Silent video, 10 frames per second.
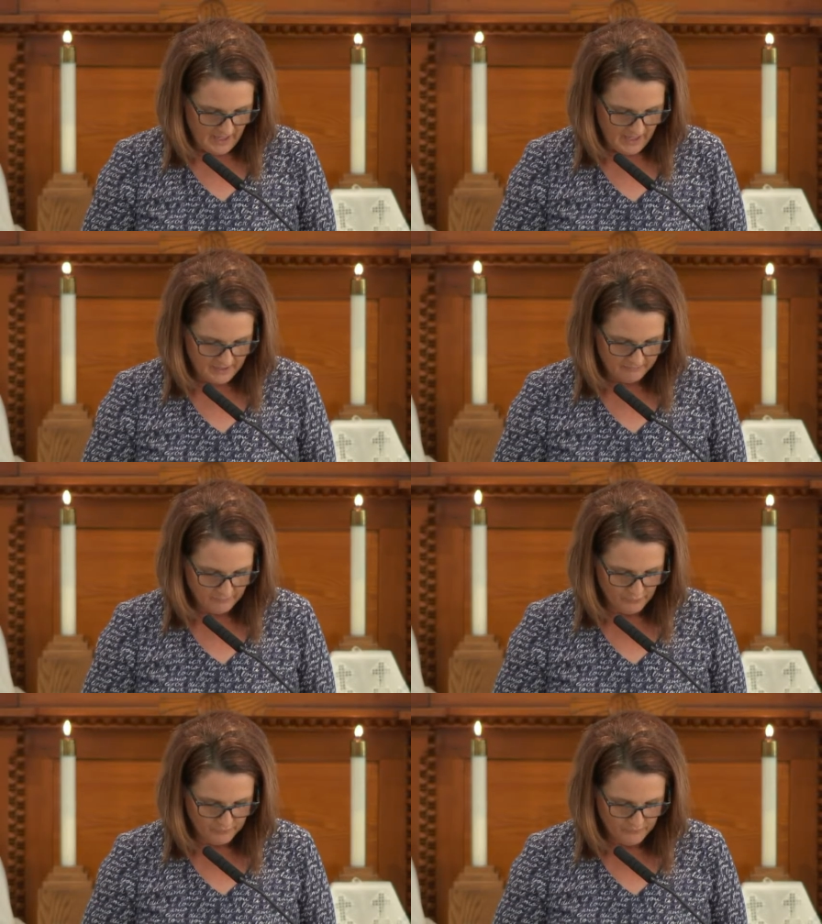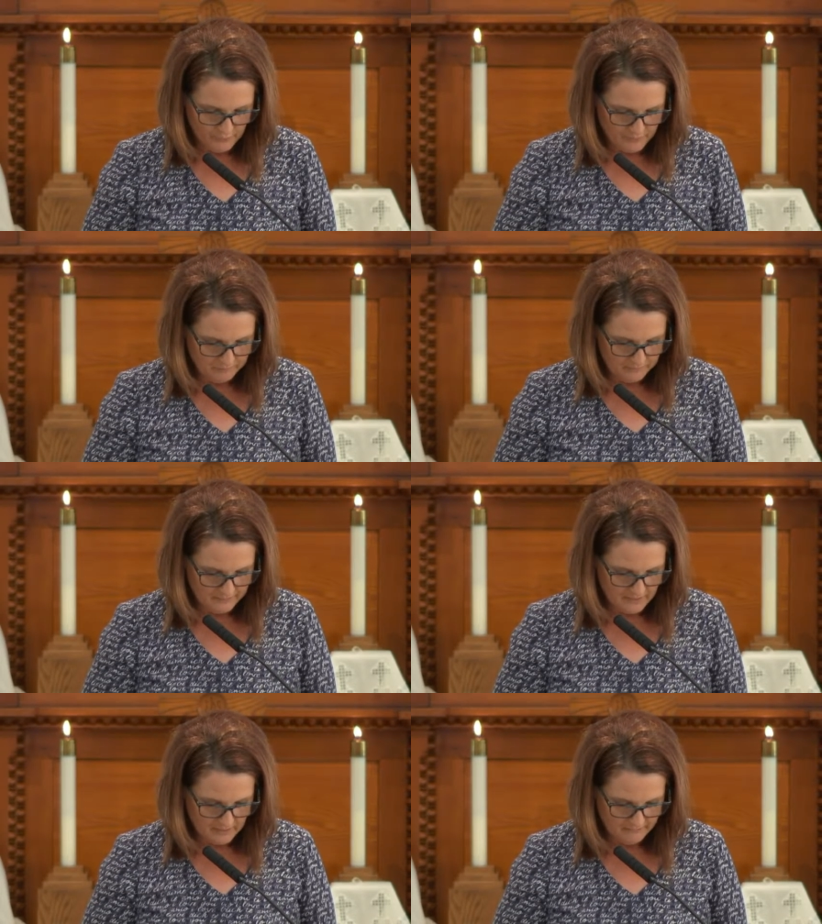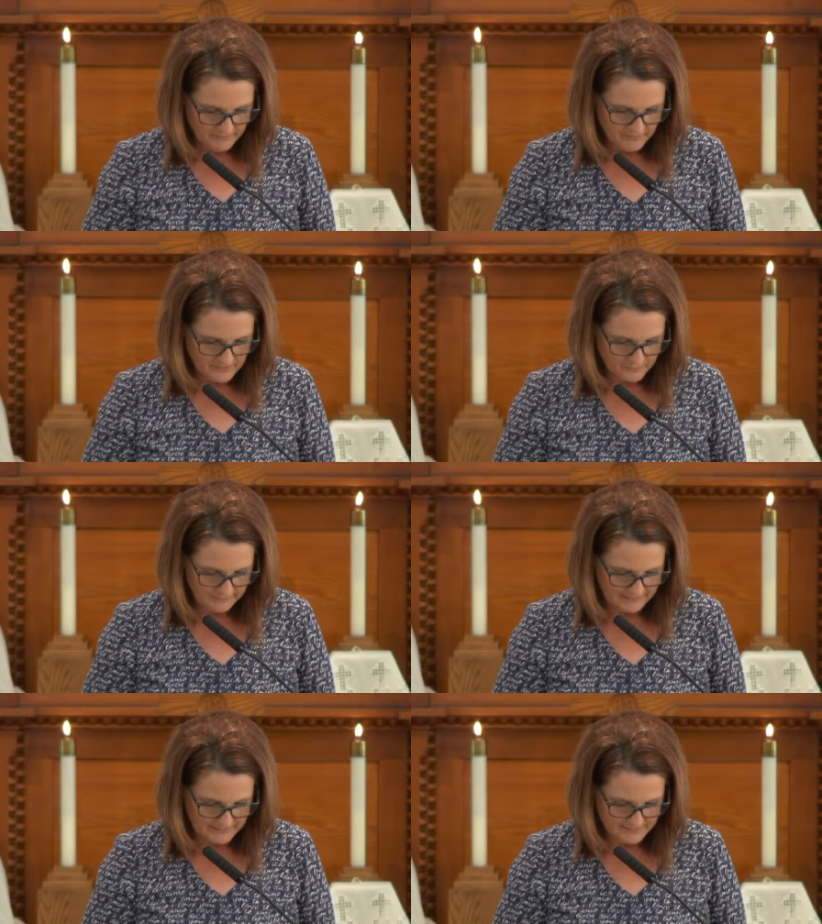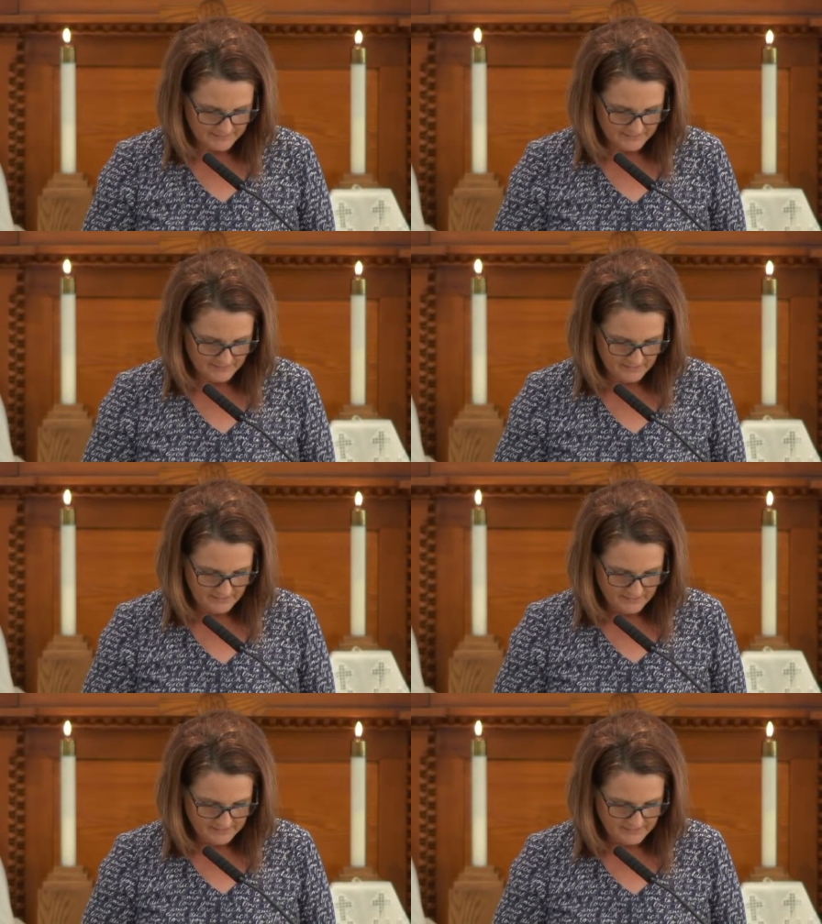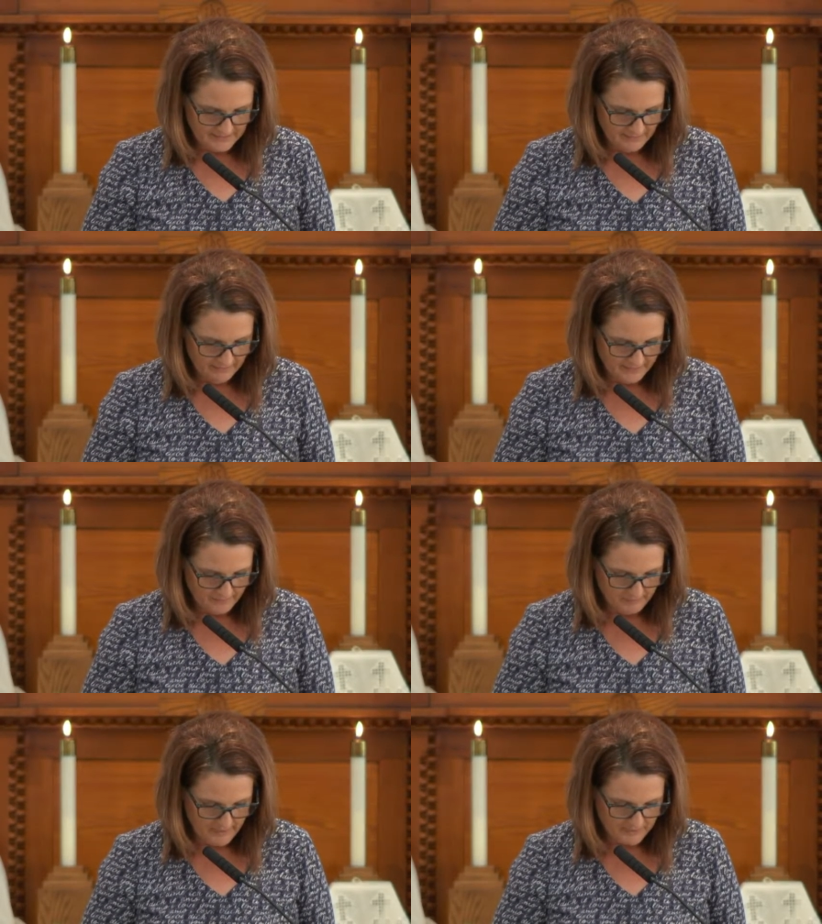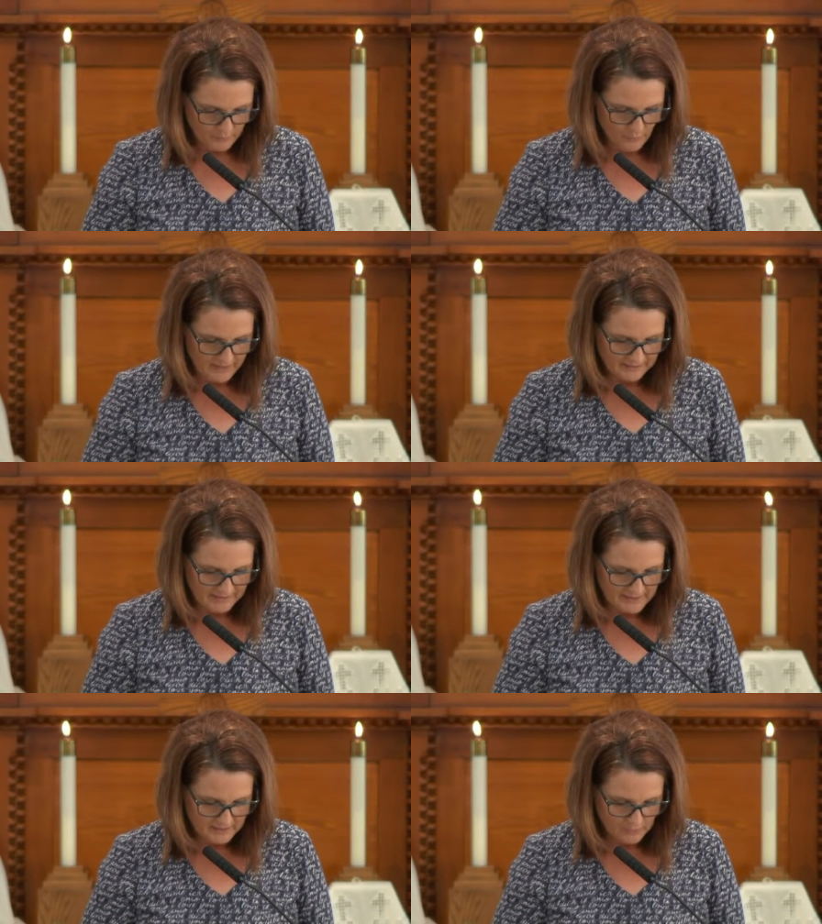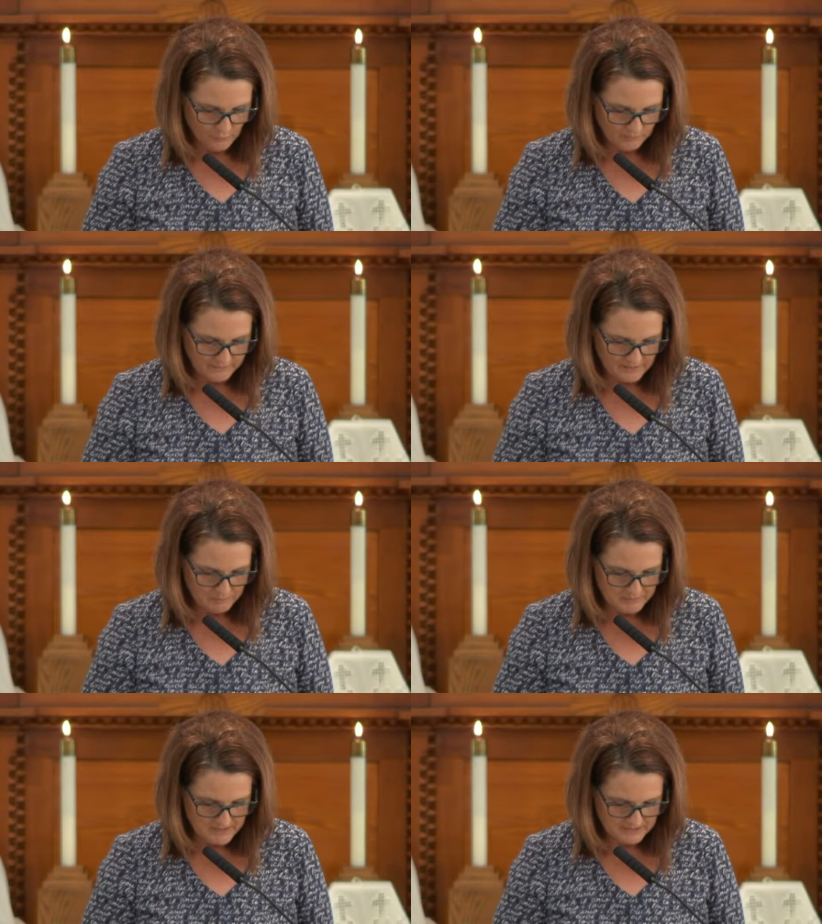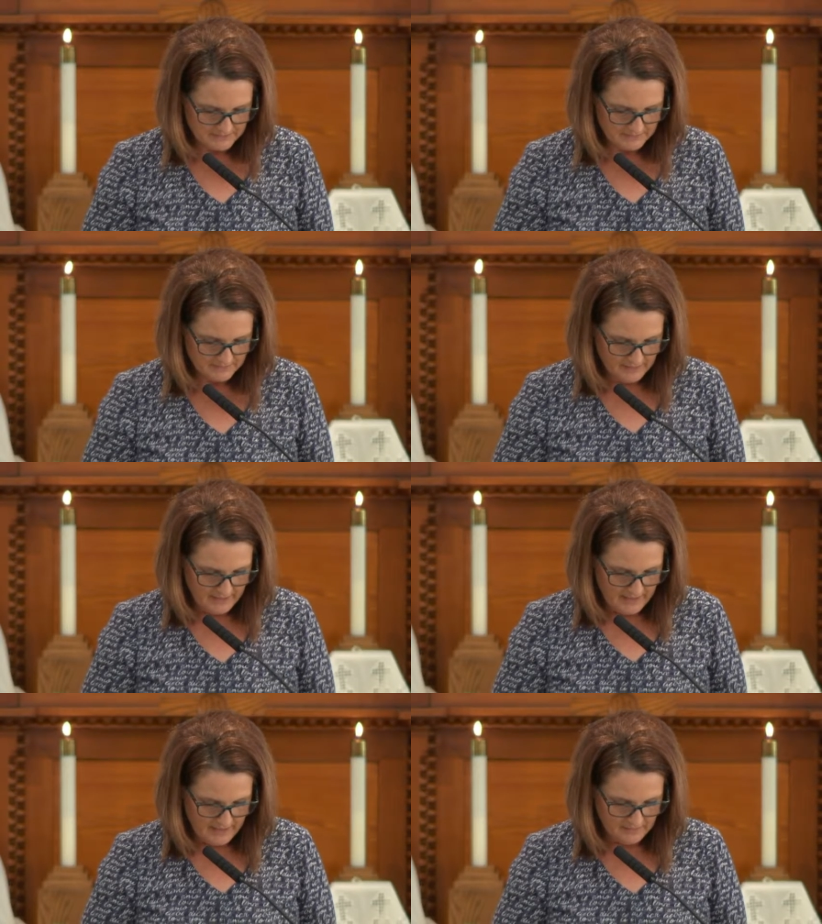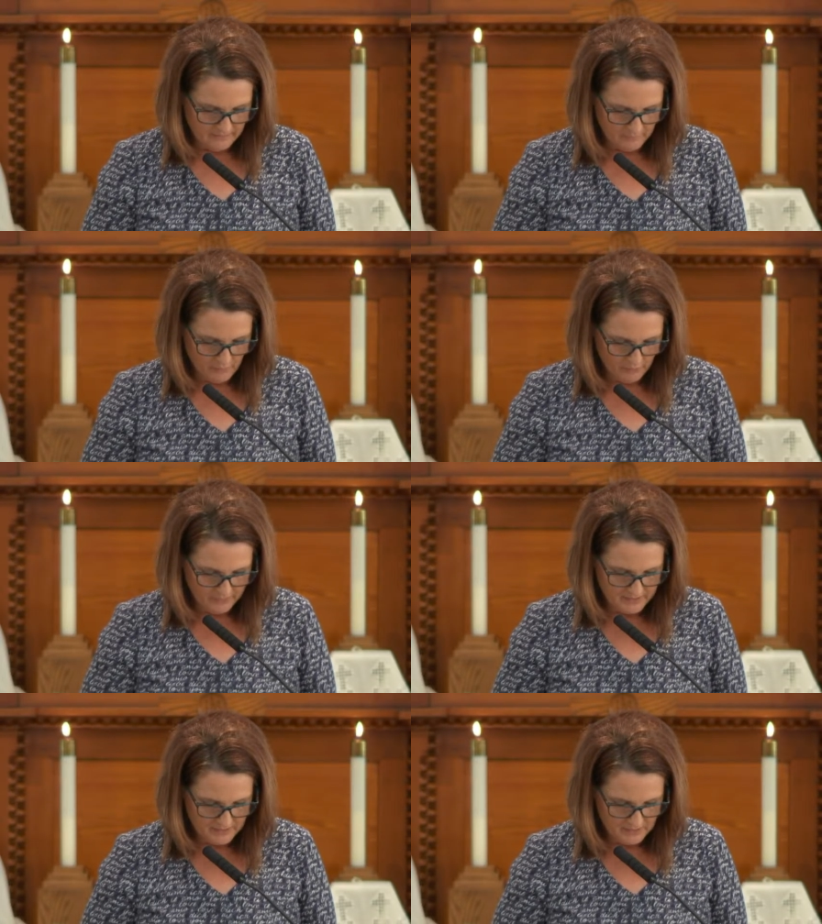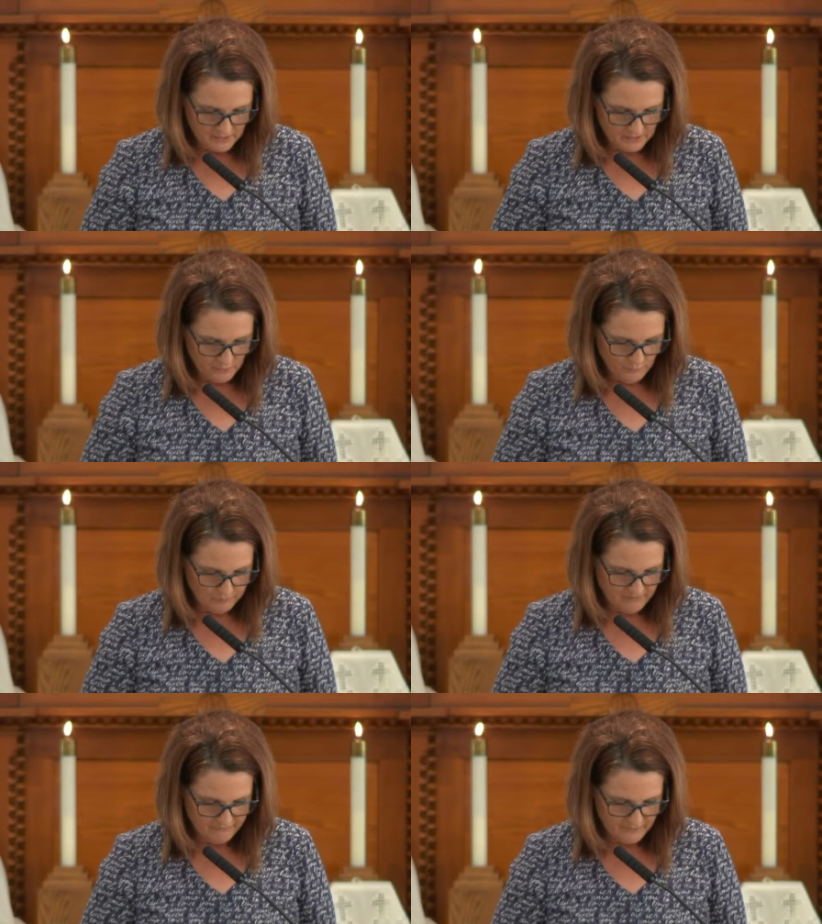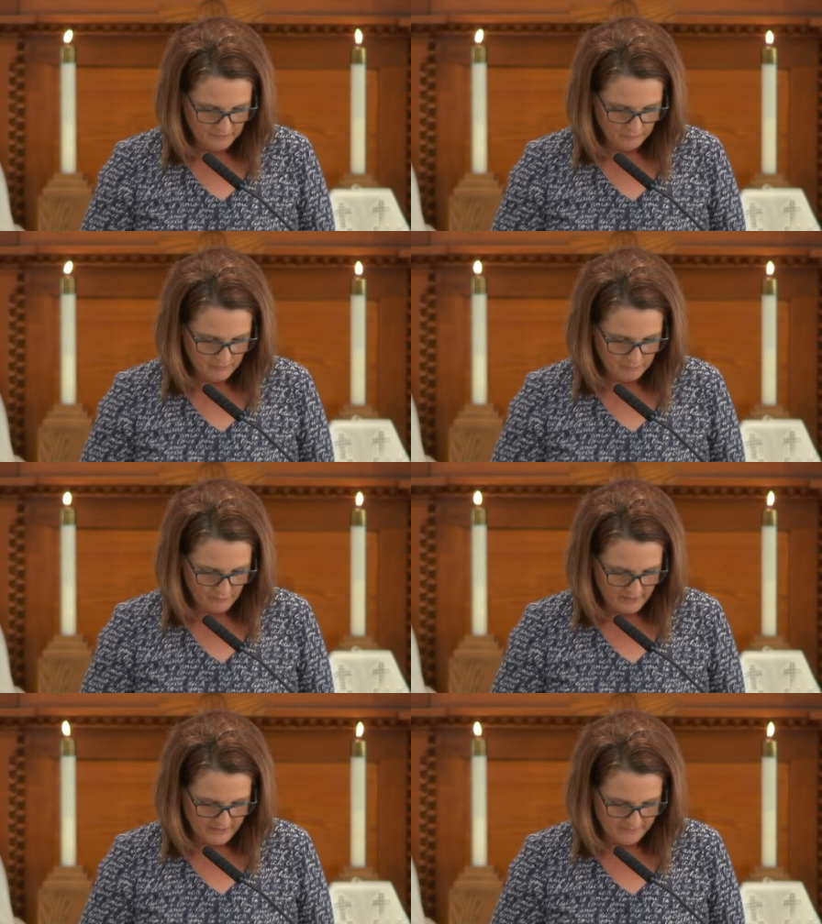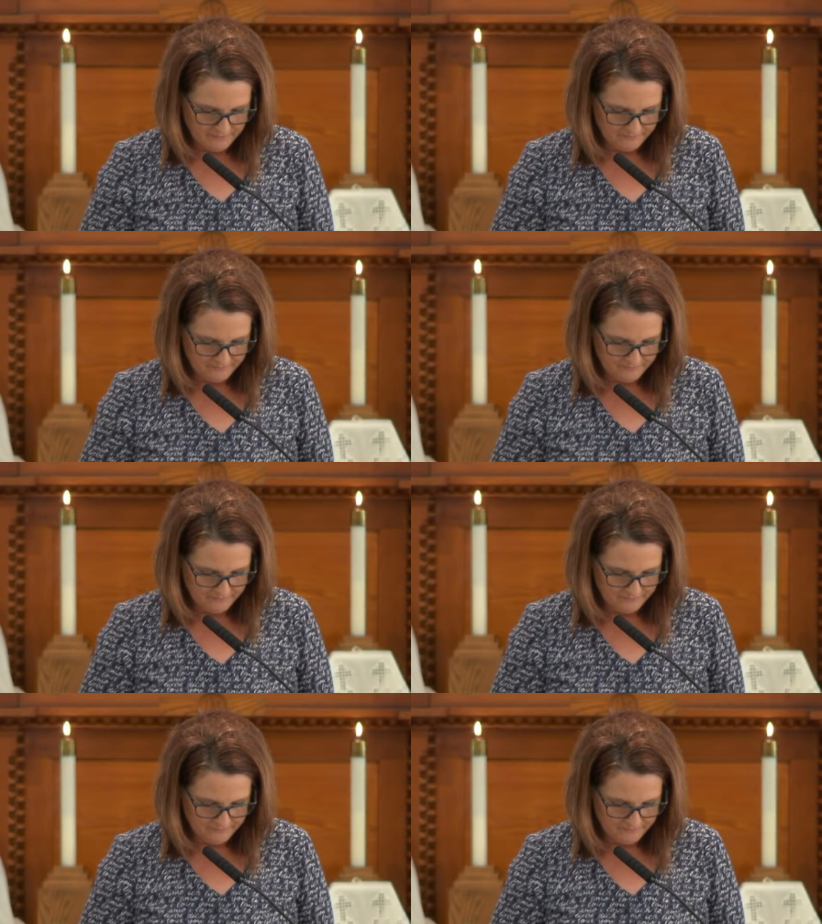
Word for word: I have heard the grumbling of the Israelites. Tell them, at twilight you will eat meat, and in the morning you will be filled with bread